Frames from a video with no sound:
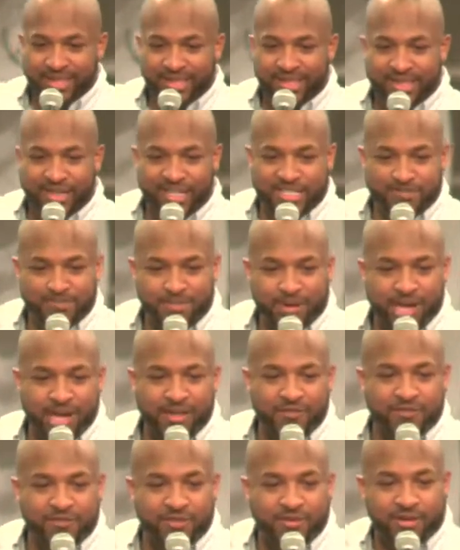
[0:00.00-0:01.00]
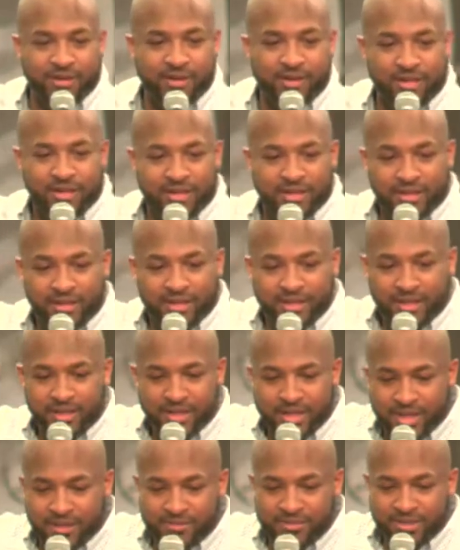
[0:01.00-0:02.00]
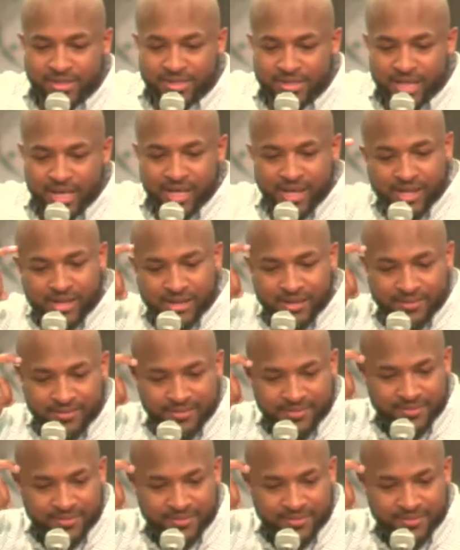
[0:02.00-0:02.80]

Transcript: It is better for him to say,